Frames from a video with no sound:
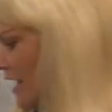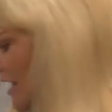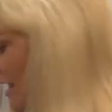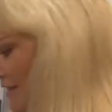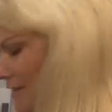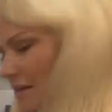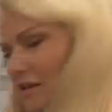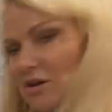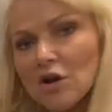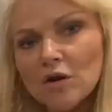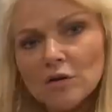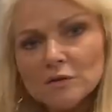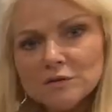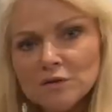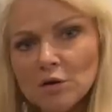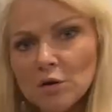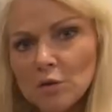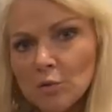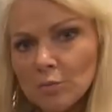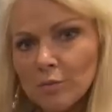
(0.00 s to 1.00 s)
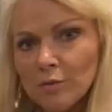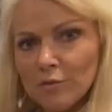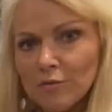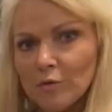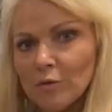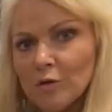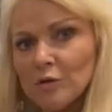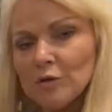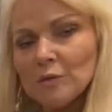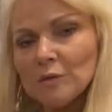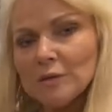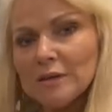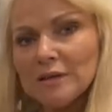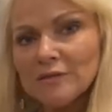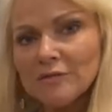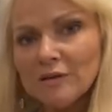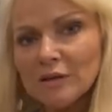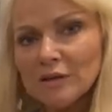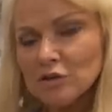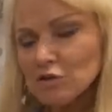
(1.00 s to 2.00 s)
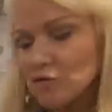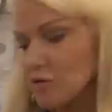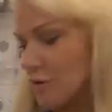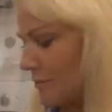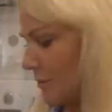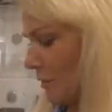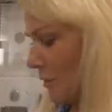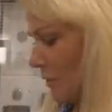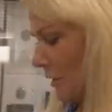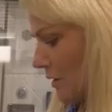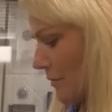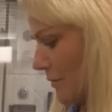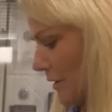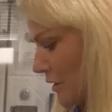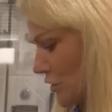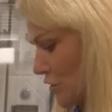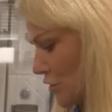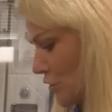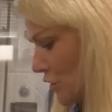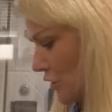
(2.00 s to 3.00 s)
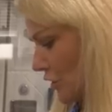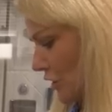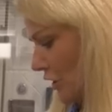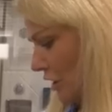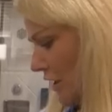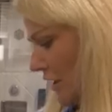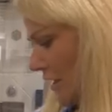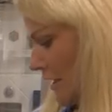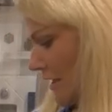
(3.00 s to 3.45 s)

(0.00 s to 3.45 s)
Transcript: And then also before you leave on a trip, you wanna make sure